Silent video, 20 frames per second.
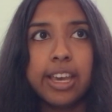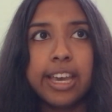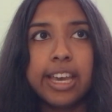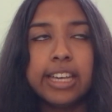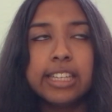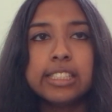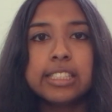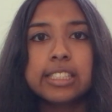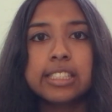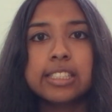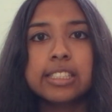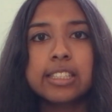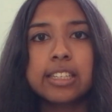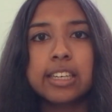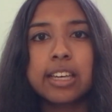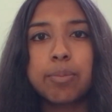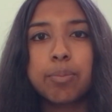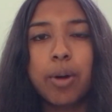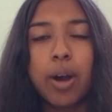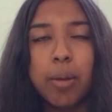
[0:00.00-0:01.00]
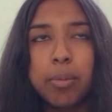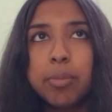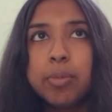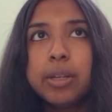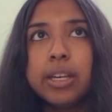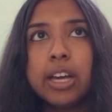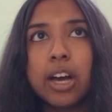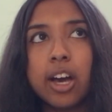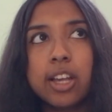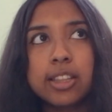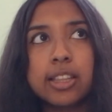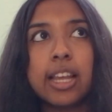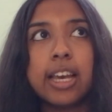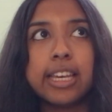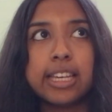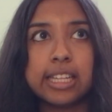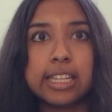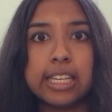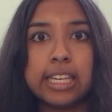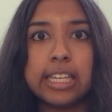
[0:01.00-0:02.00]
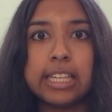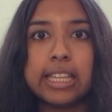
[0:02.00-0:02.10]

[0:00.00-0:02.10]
It's probably unlikely